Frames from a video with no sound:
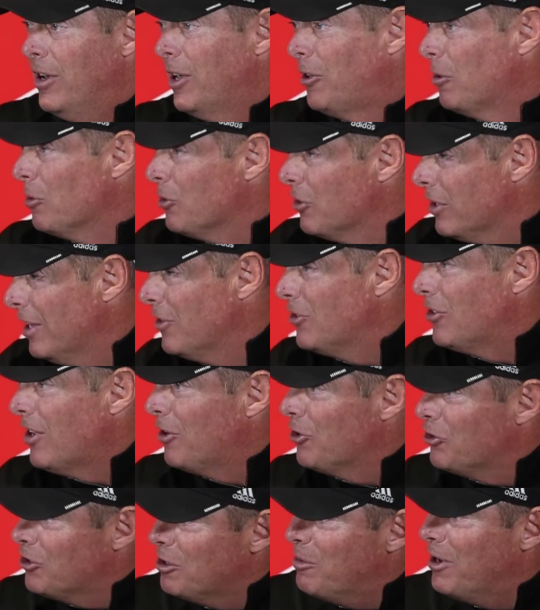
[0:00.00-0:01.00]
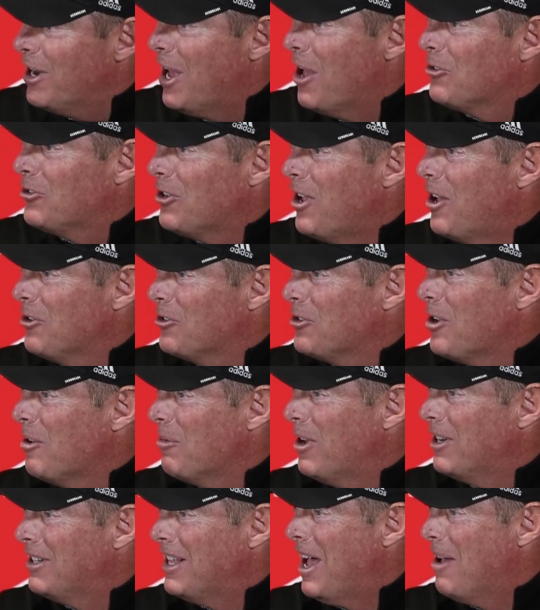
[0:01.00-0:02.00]
nickel inside or should have been outside or
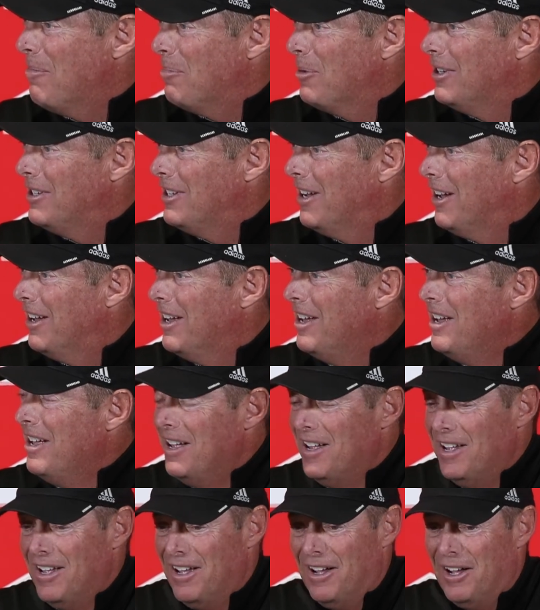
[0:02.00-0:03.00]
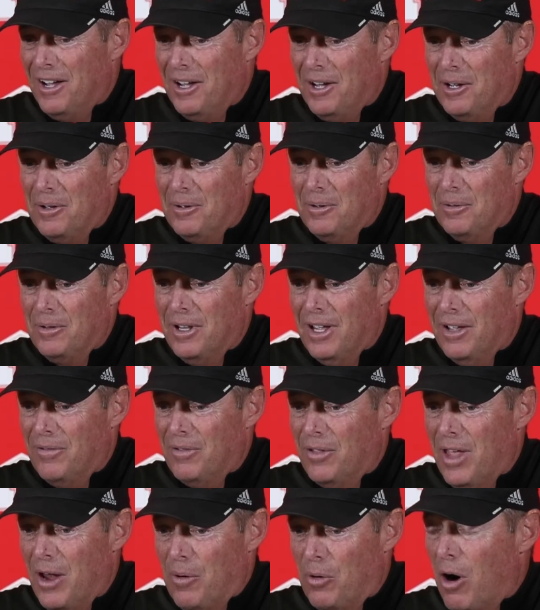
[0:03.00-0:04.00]
something like that but uh, uh,
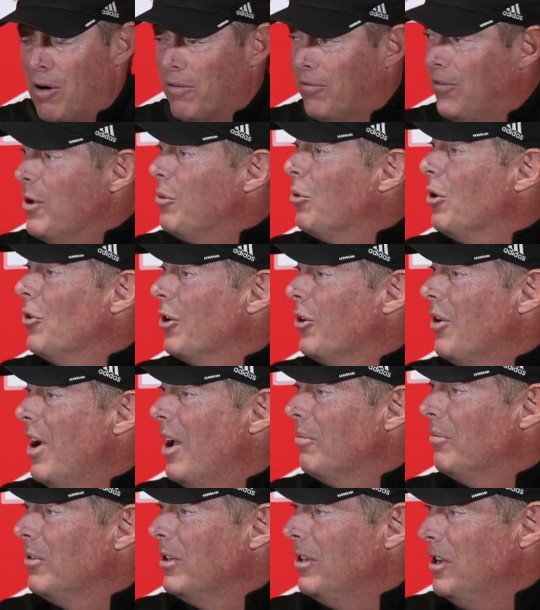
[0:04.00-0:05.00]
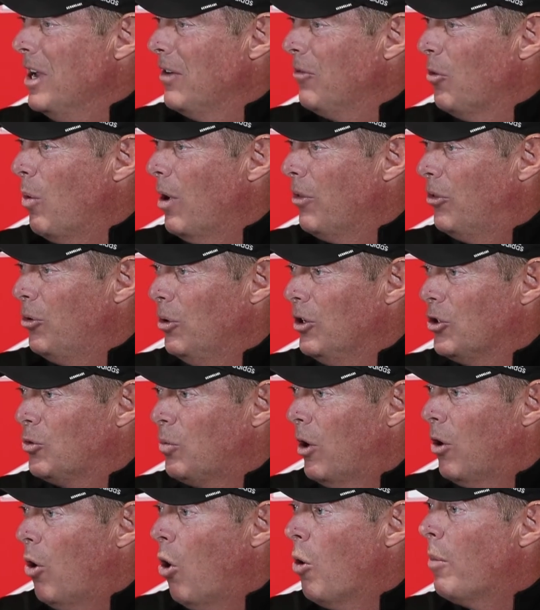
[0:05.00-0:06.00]
it, they were our feet were in the ground you never went through and just
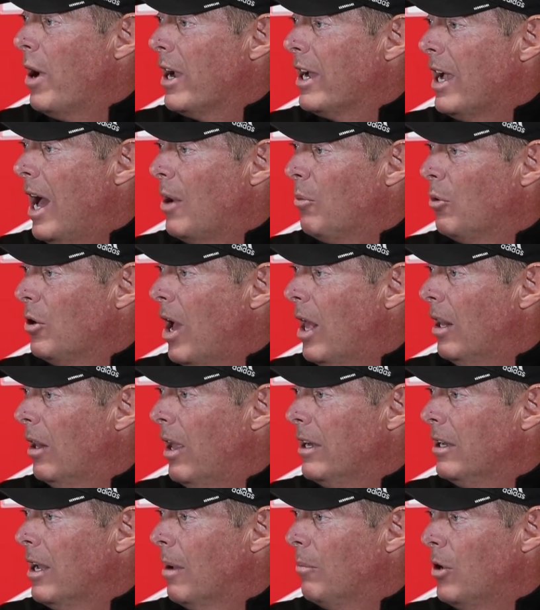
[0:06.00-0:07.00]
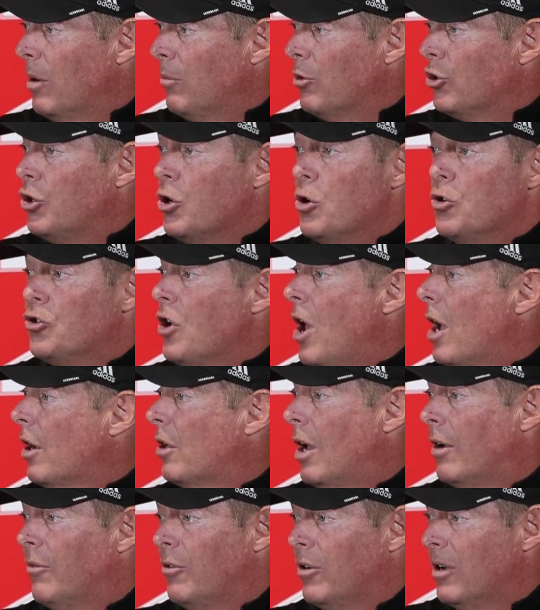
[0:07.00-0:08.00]
went oh my god we're not lined up number two's not
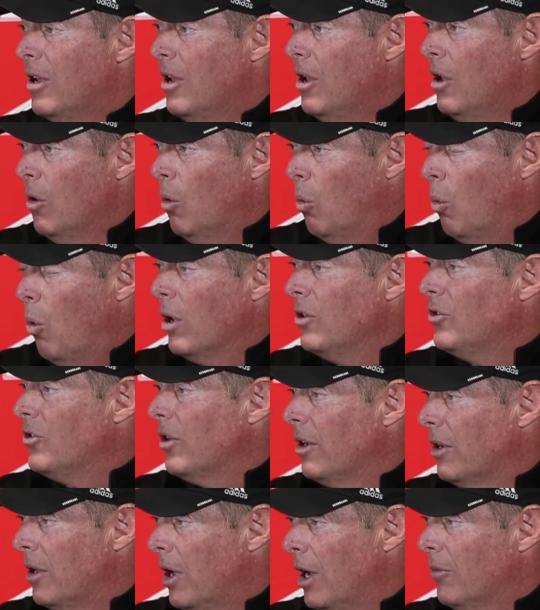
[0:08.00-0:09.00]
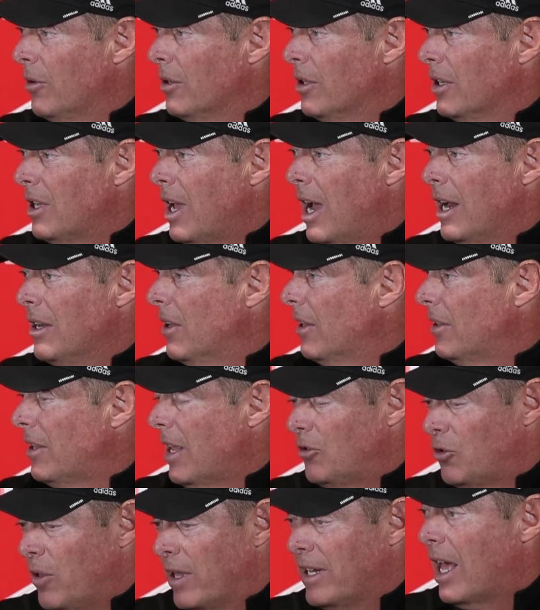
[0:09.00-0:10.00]
covered one's uncovered the tight end
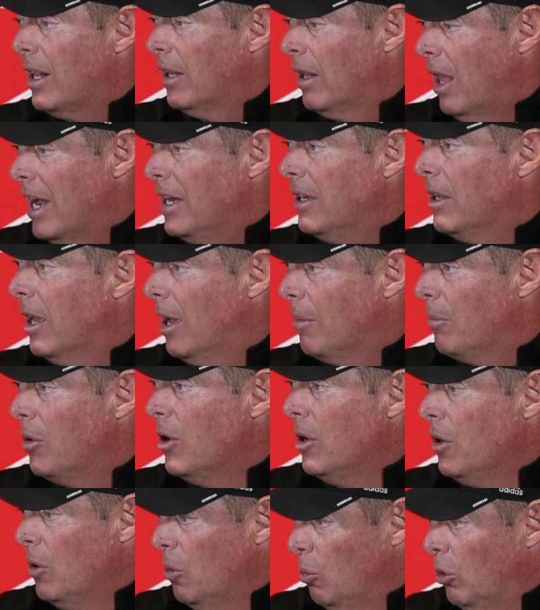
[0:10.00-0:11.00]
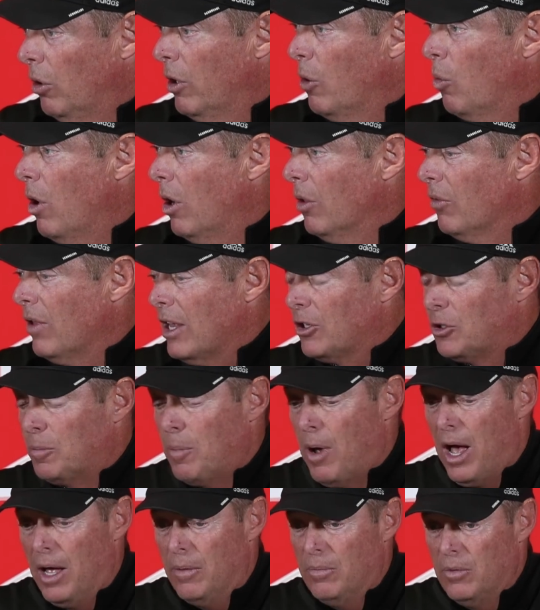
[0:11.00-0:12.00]
so they got lined up really well in that
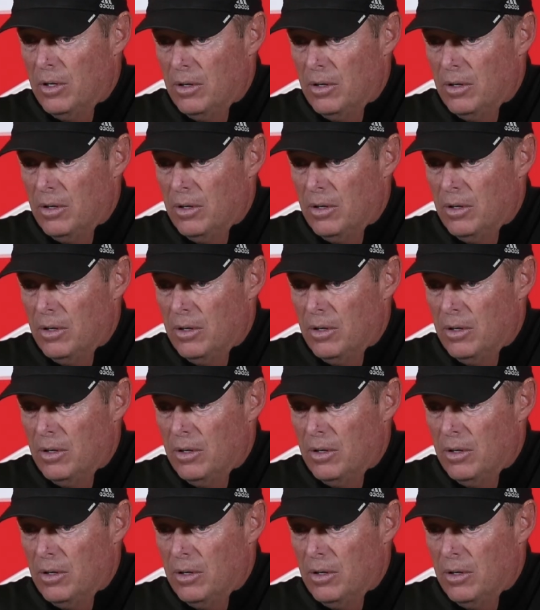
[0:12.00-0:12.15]
spot.